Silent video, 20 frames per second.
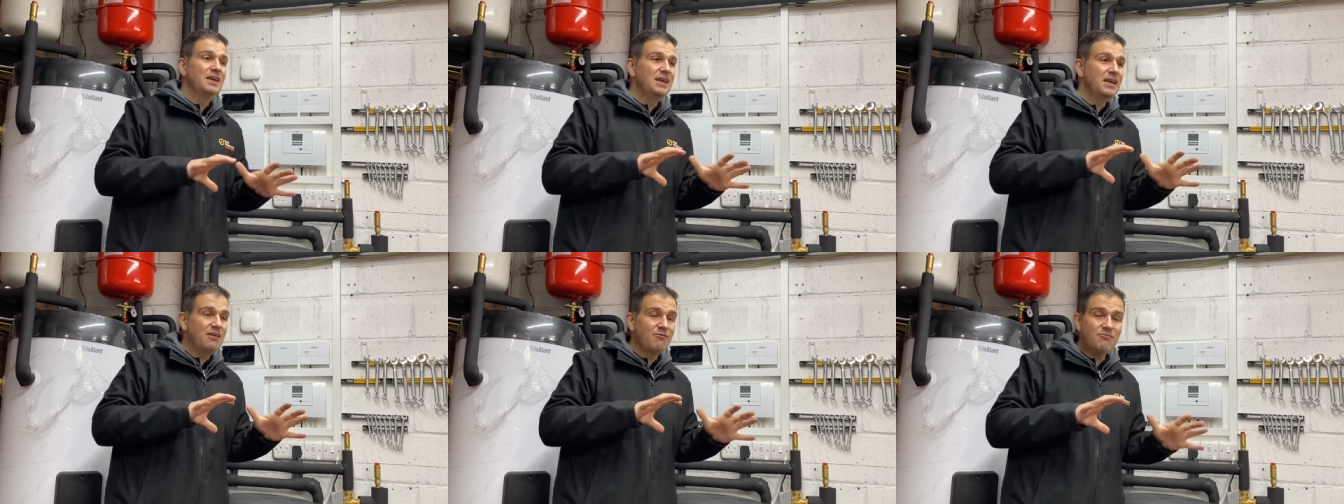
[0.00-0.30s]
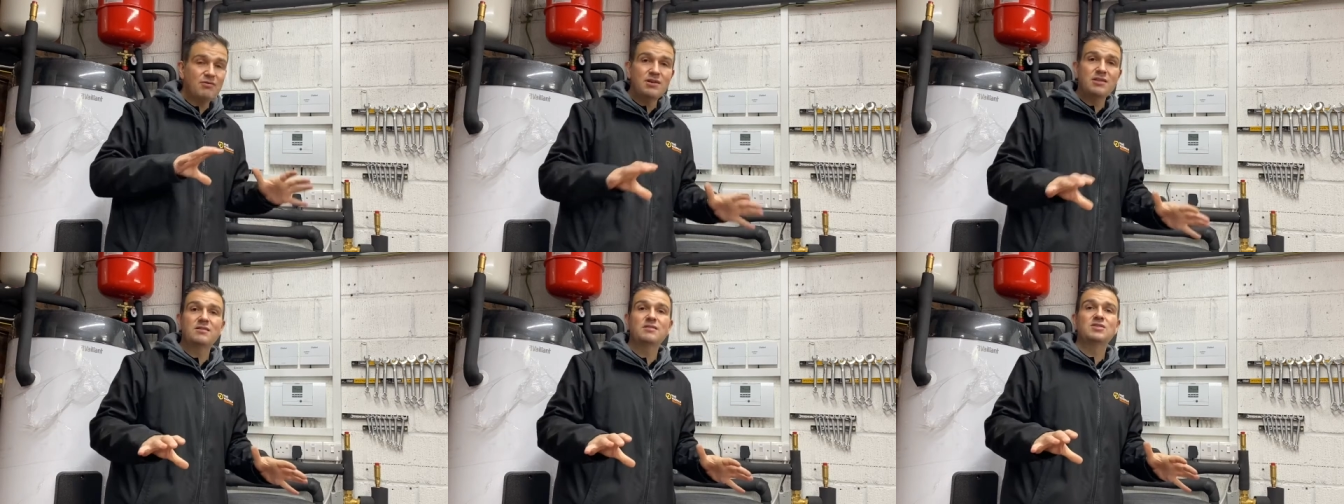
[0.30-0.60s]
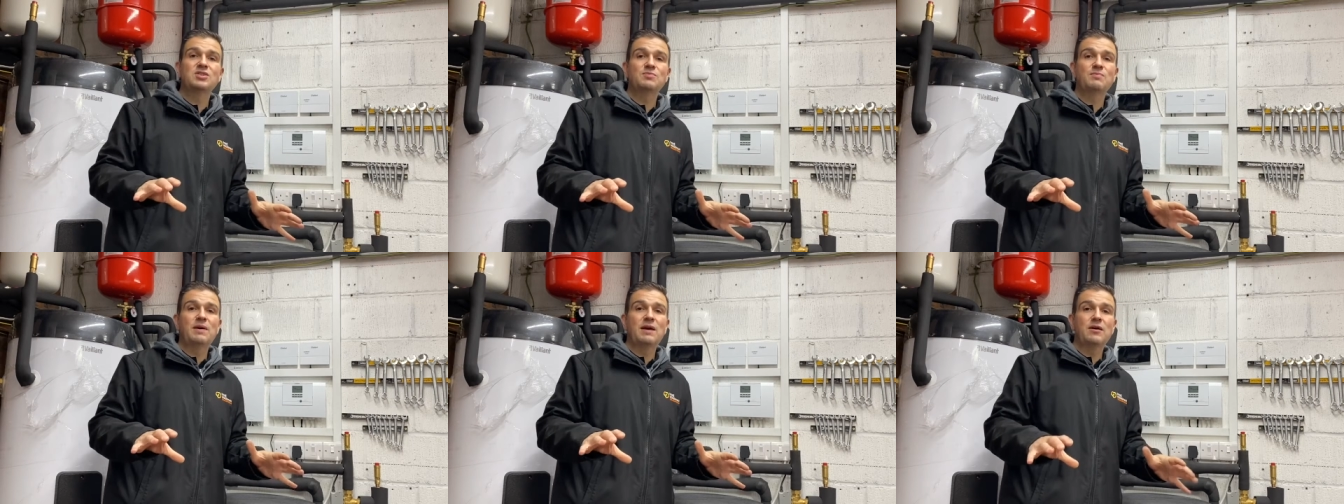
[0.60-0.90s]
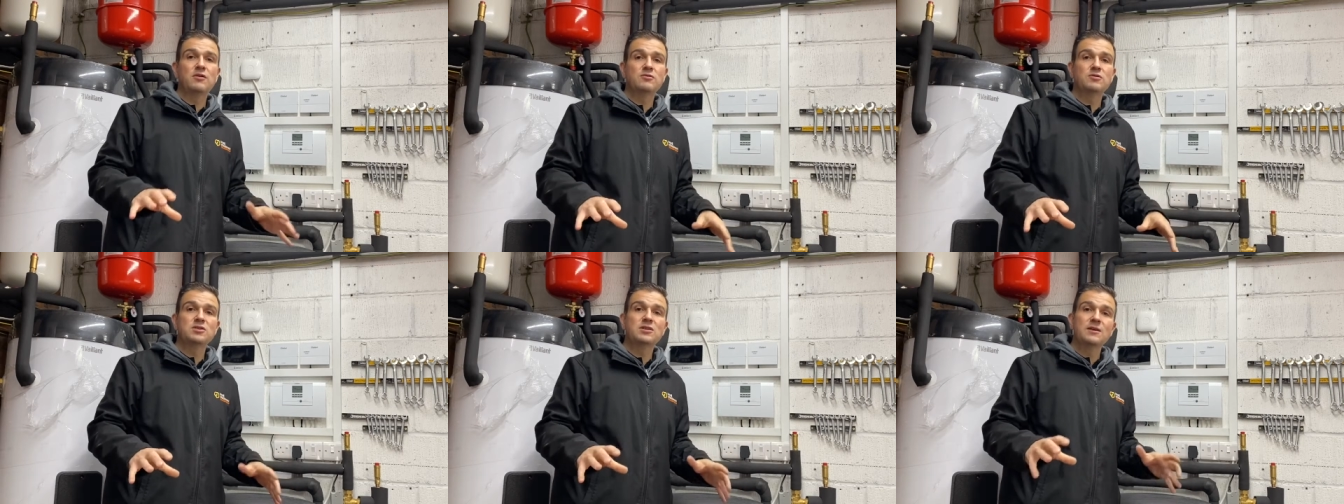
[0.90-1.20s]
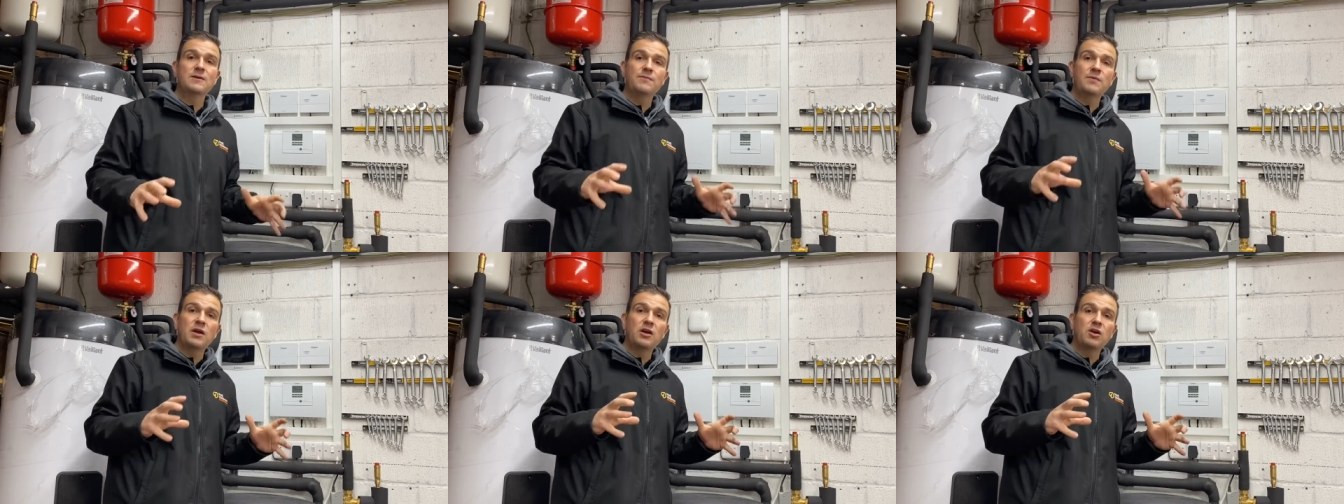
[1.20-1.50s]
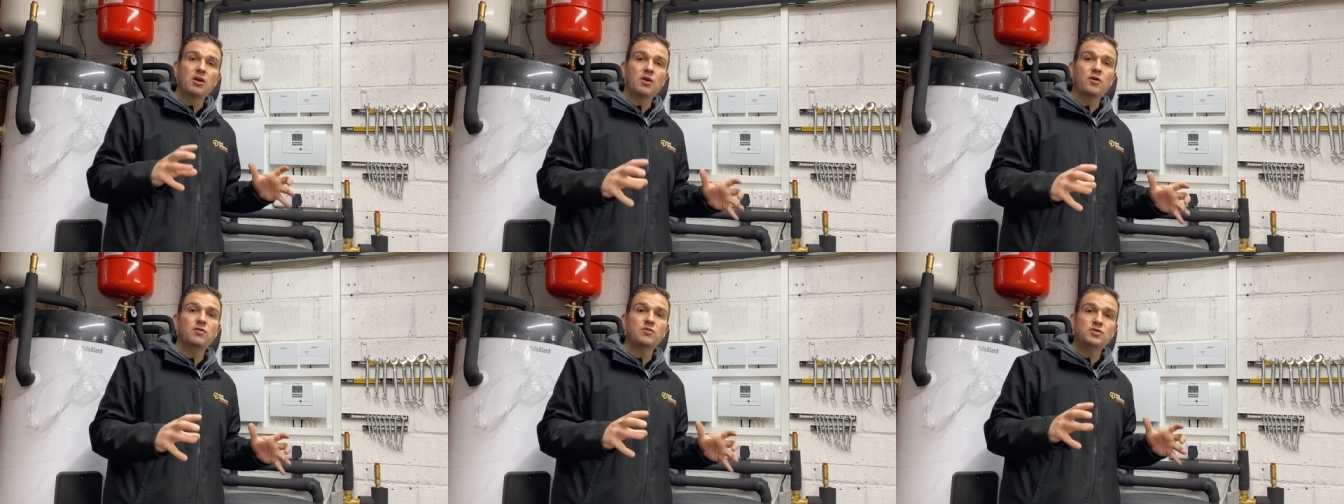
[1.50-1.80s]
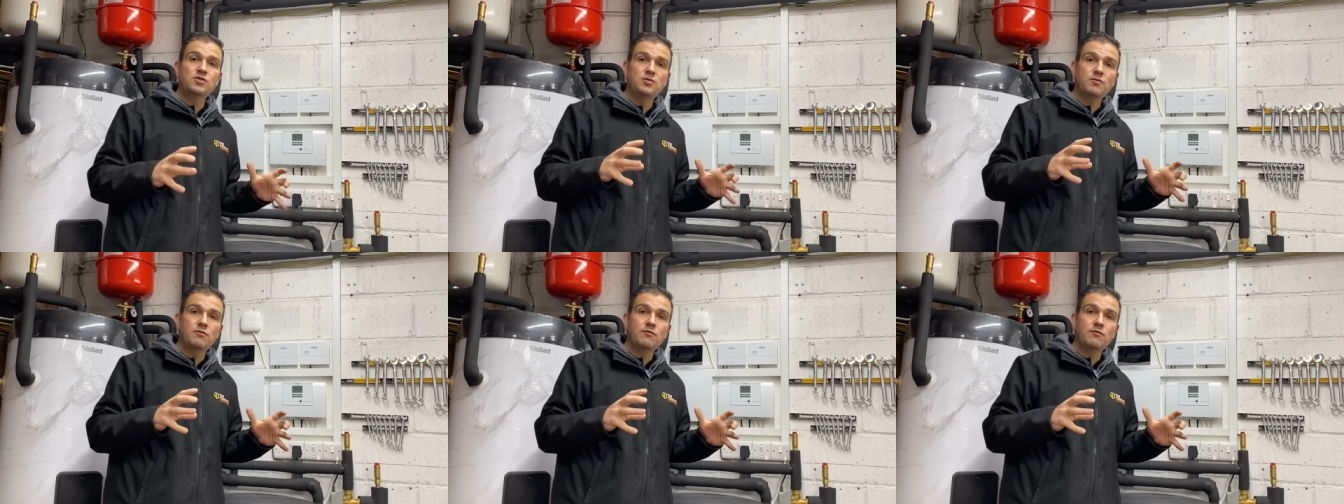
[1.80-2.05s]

get rid of the smells and go to a